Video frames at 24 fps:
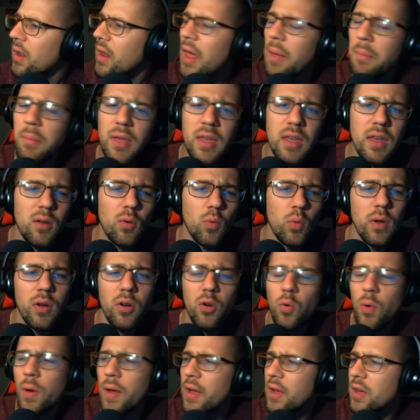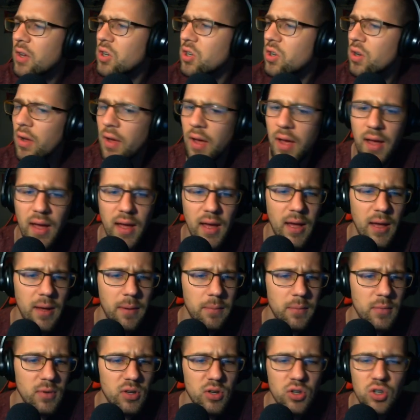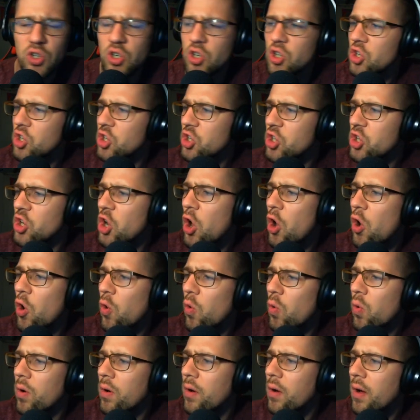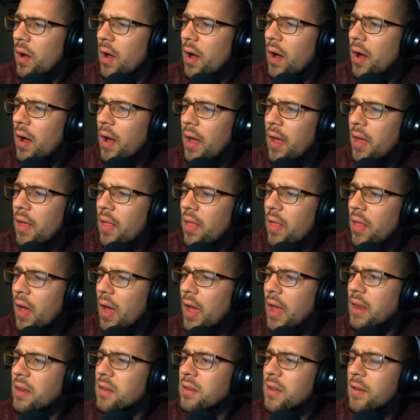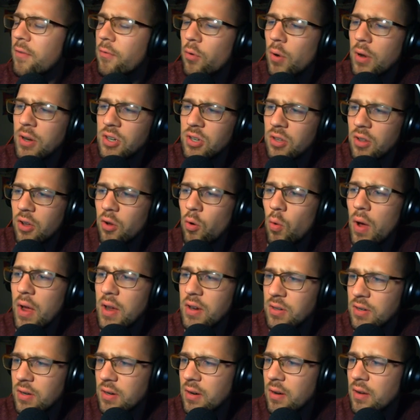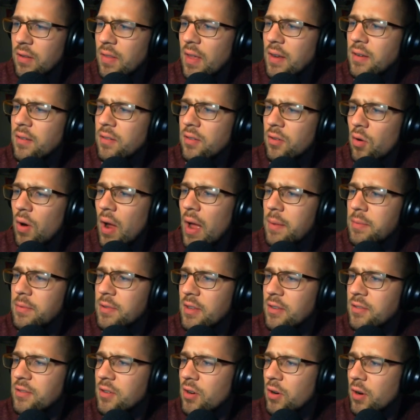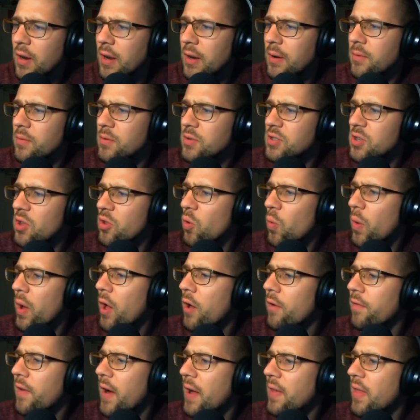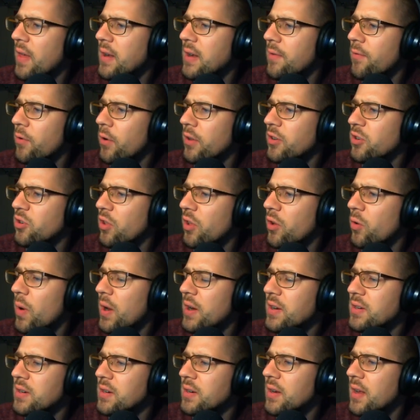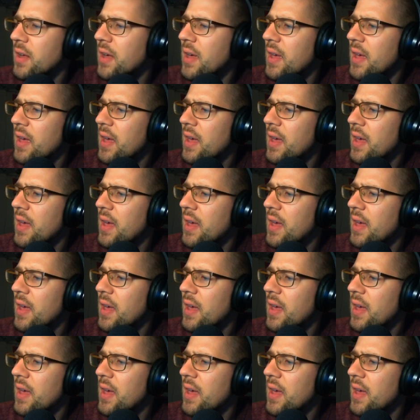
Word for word: let me real quick um, show a differential equation that describes this circuit. So the way I'll find that differential equation,